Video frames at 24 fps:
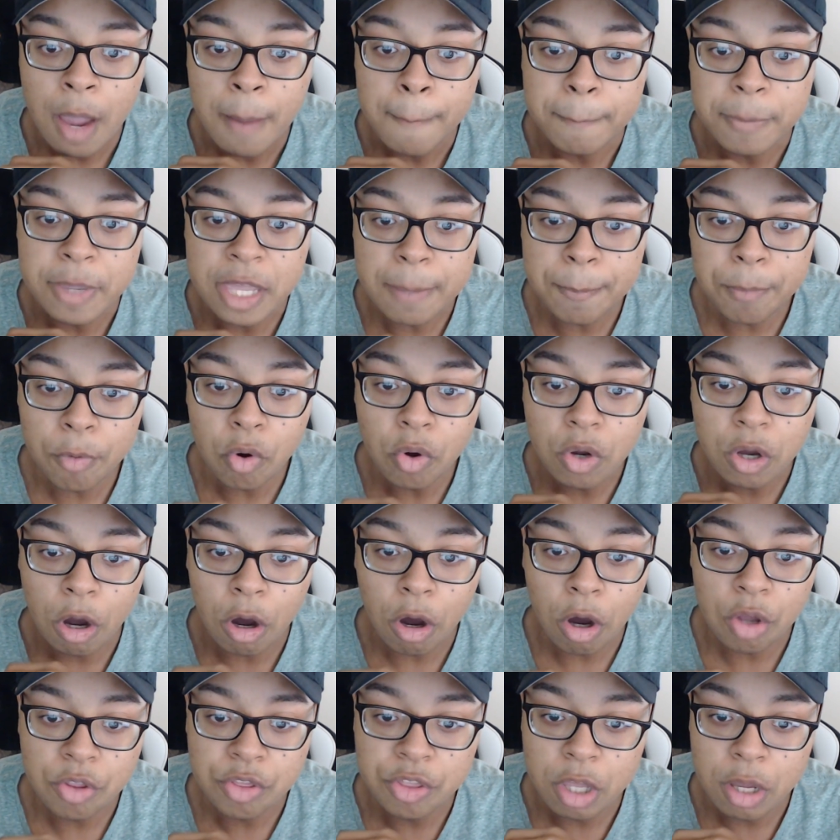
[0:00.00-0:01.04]
people
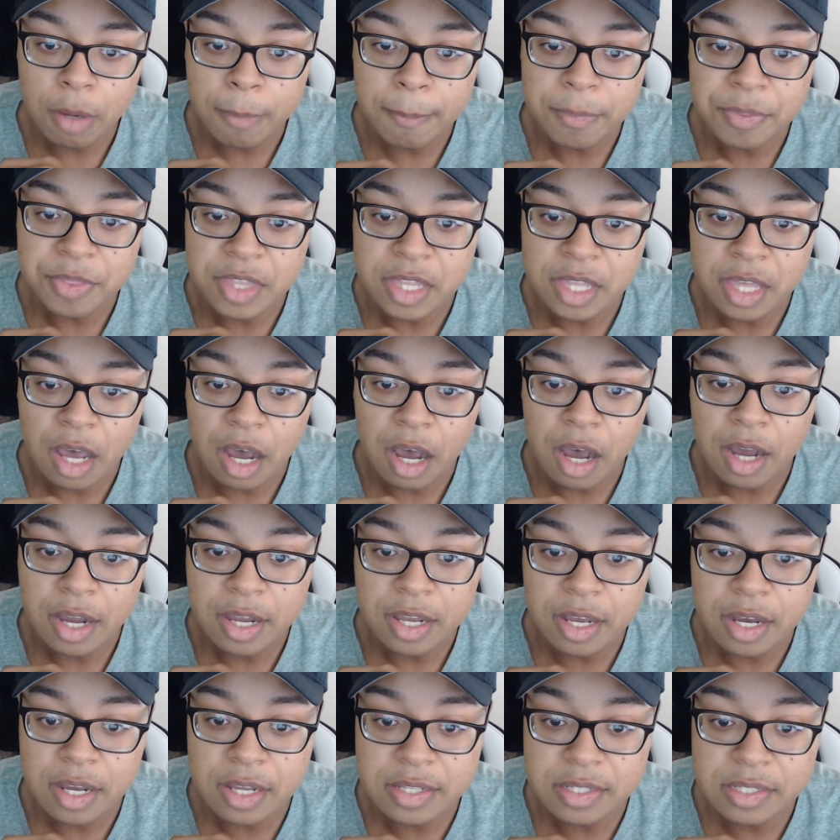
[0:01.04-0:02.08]
called them the
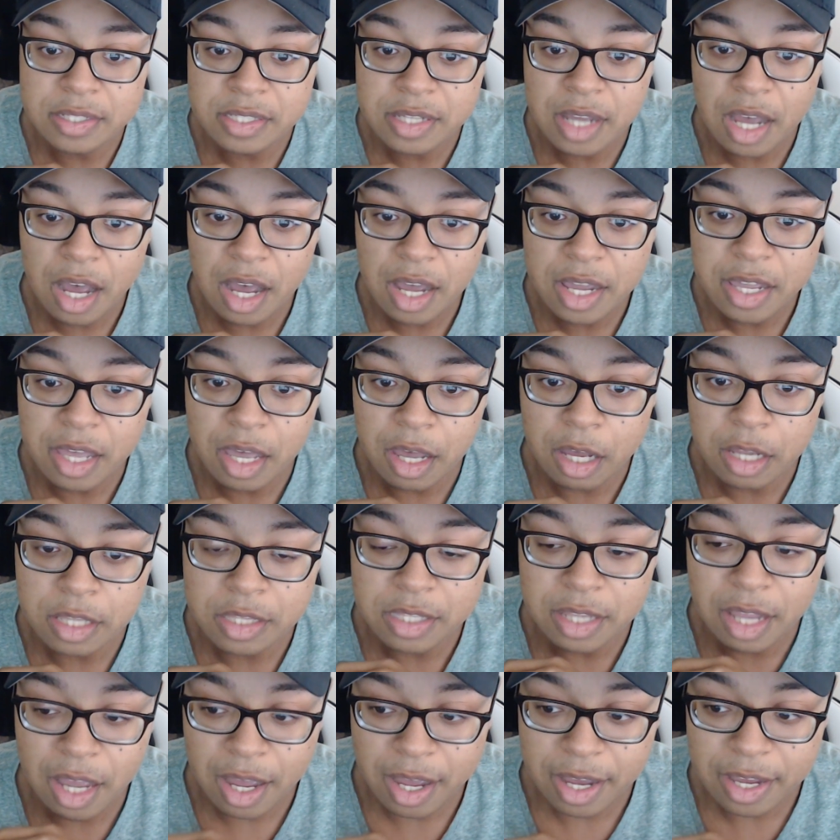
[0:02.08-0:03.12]
Akazaya
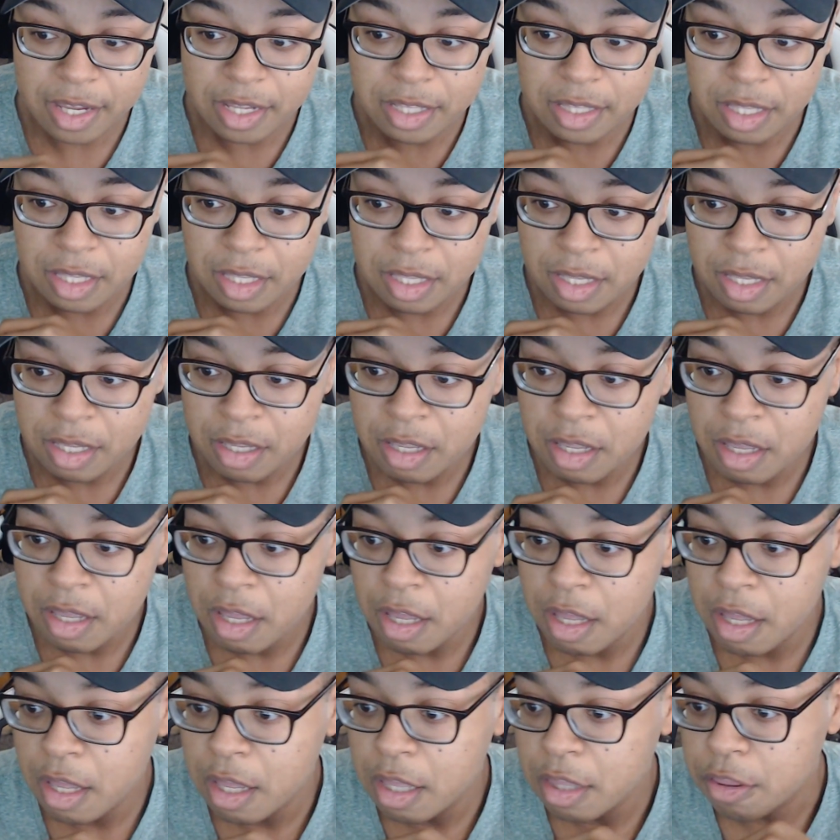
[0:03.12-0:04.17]
9.
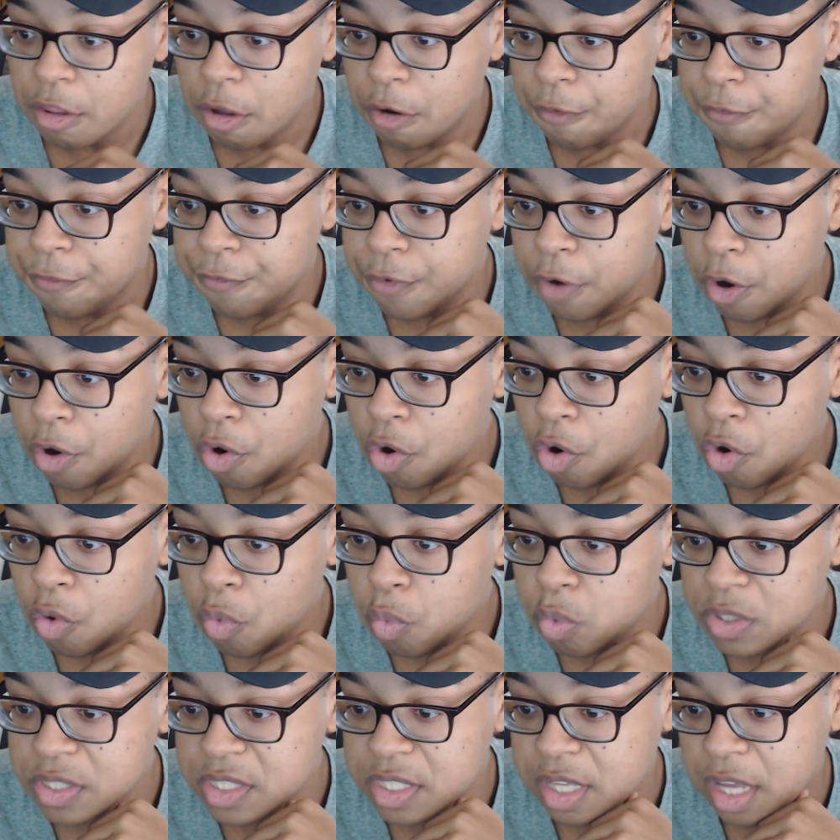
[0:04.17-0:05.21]
Their foe
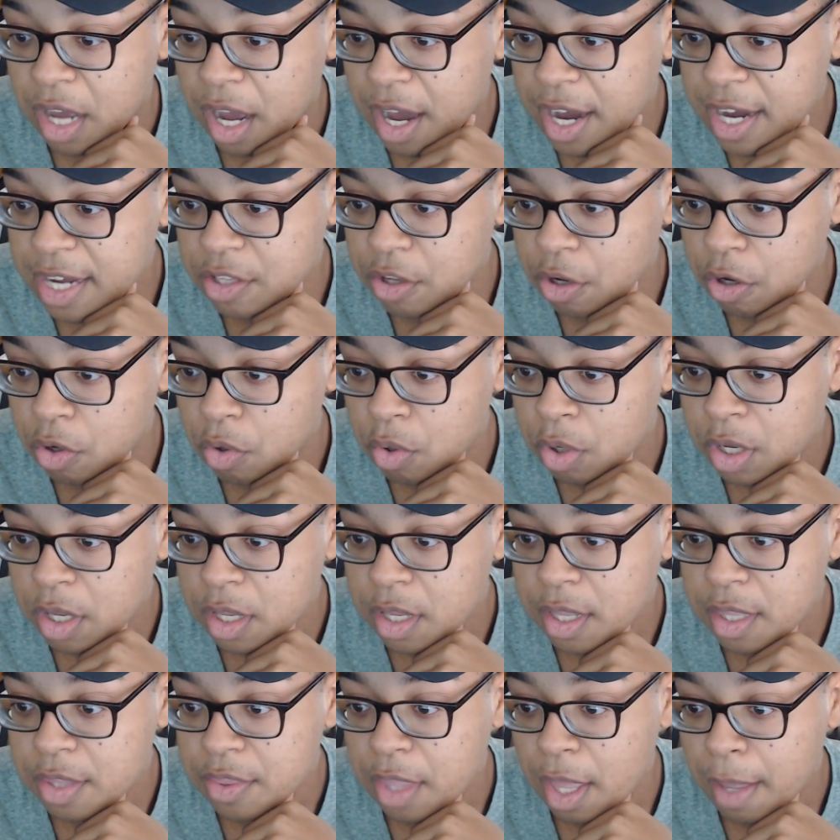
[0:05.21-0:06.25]
was Kaido.
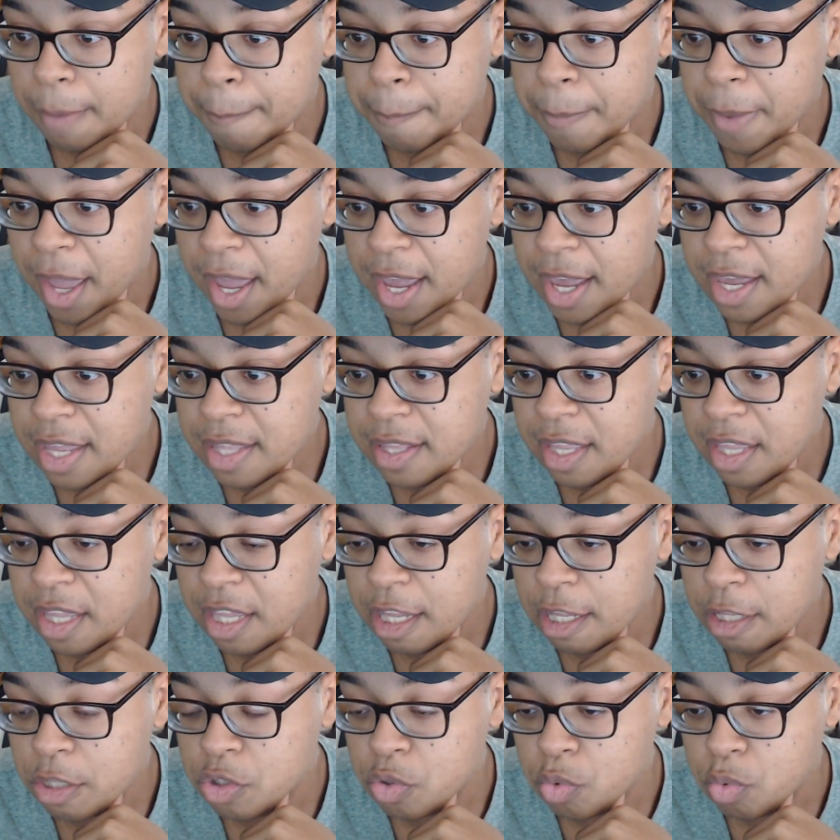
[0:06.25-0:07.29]
They paid
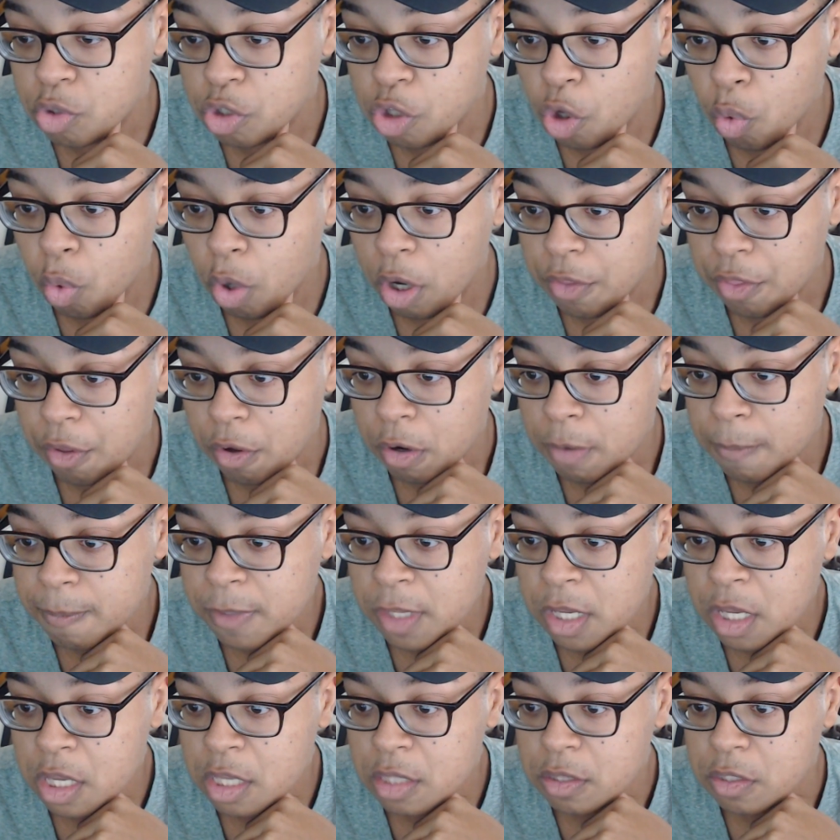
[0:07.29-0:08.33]
heed to no other.
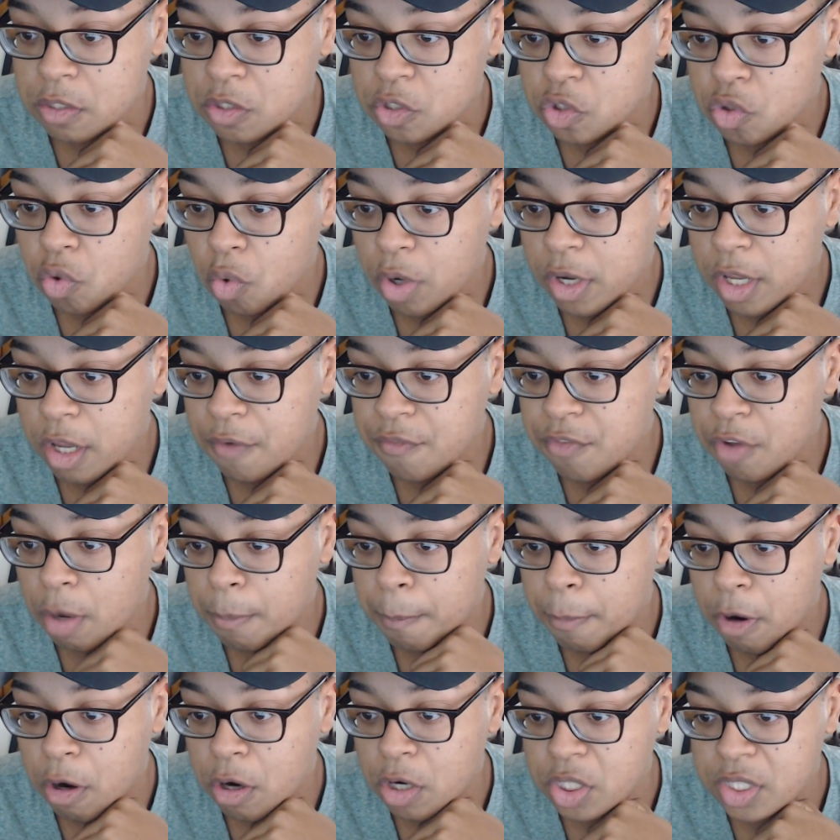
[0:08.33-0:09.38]
The story of their
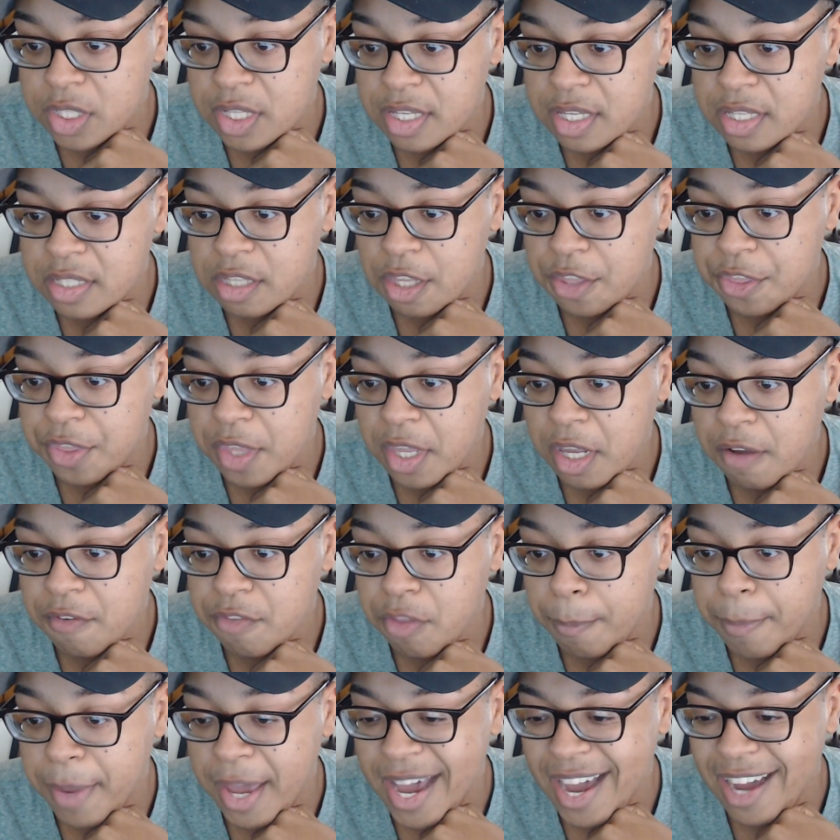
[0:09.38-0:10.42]
march is a thing of
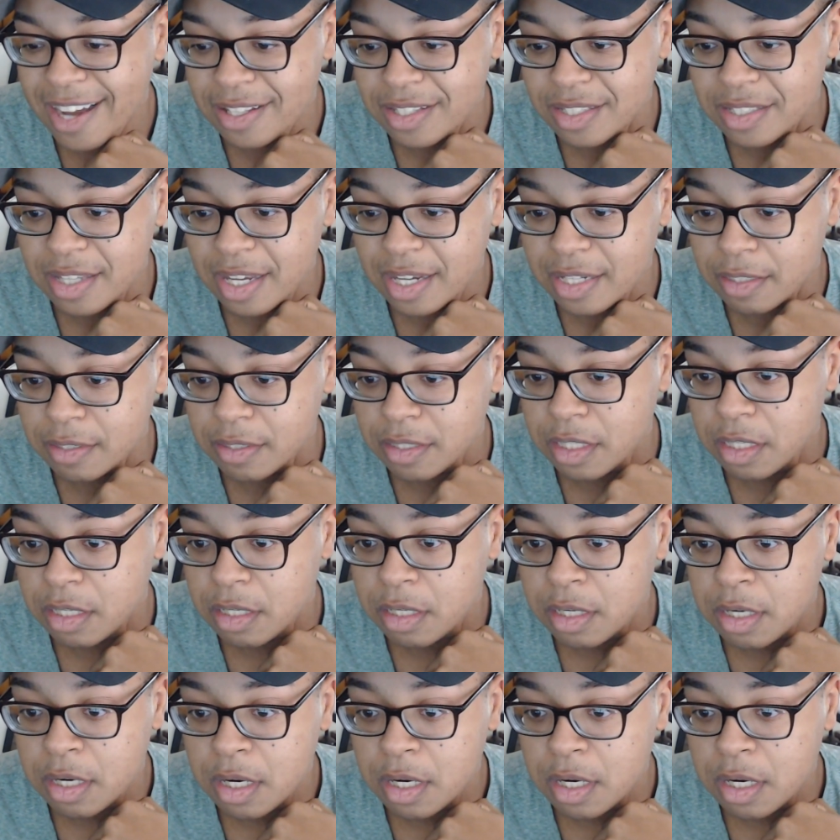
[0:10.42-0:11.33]
the past, sadly.